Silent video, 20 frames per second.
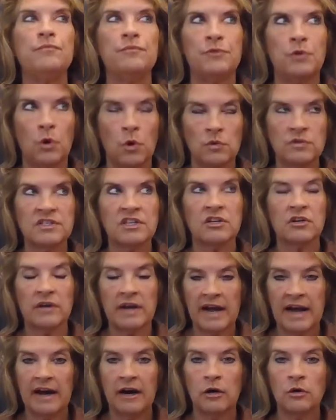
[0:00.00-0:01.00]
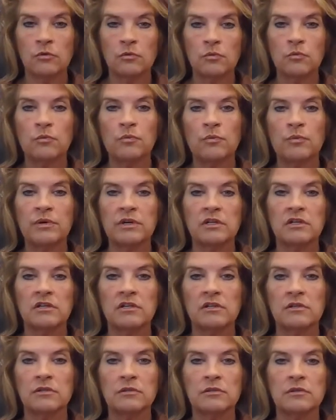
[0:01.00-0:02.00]
Those that are out
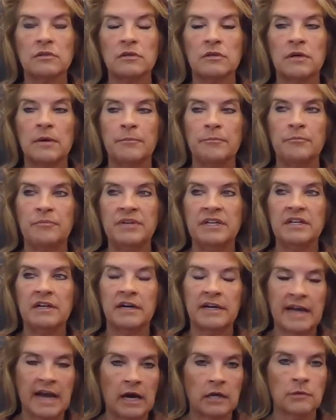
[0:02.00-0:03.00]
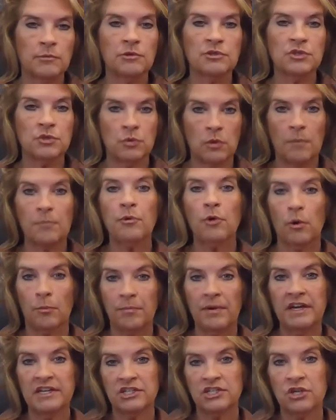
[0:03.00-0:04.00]
will be accountable to a
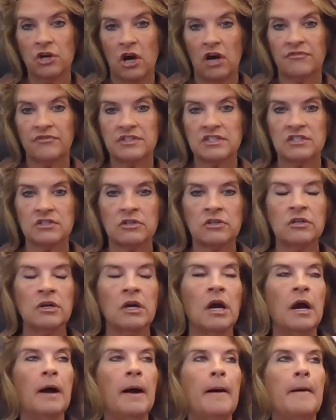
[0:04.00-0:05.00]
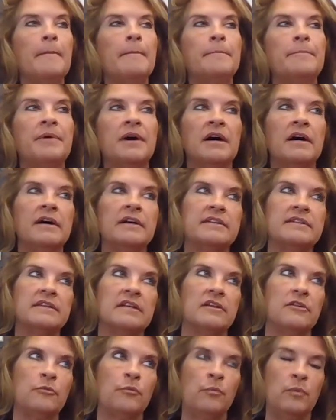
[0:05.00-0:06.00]
probation officer, but
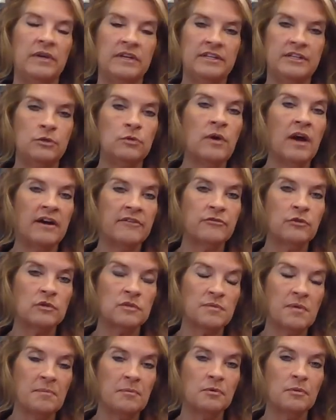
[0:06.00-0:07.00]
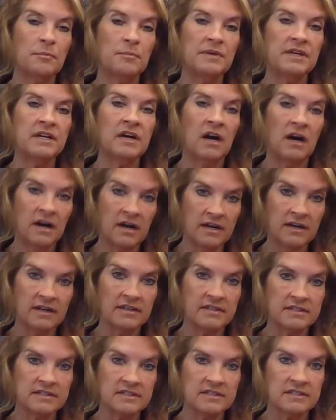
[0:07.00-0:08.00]
we do have those people
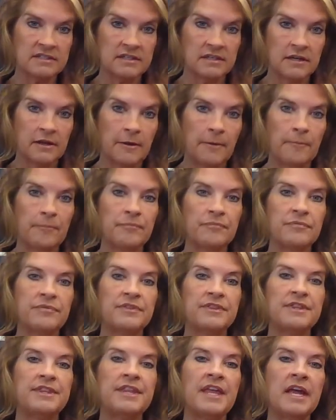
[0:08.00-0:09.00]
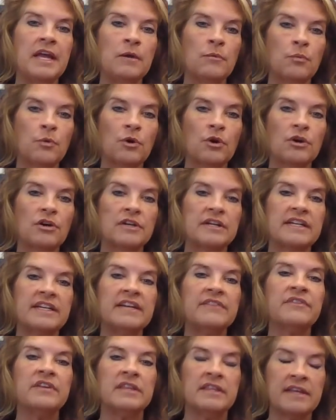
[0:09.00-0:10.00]
because they were
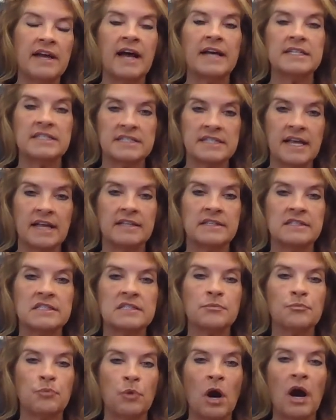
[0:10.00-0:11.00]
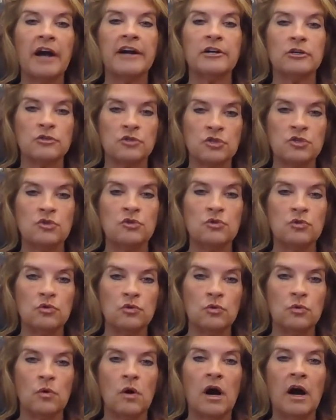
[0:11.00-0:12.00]
given that sentence prior
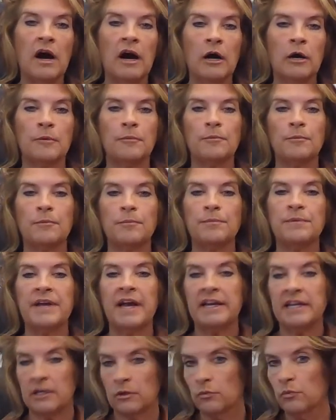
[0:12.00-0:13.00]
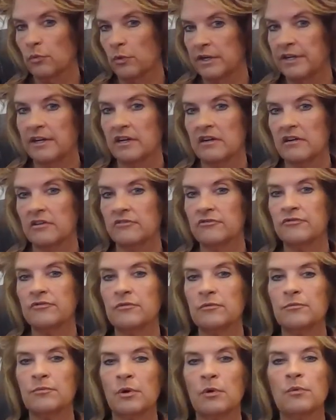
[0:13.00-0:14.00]
to our getting rid of
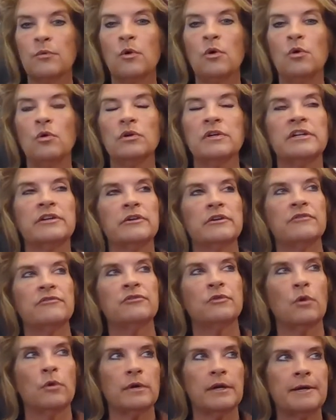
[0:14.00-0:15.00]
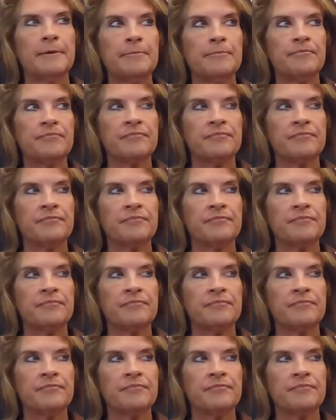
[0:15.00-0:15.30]
parole here in Florida.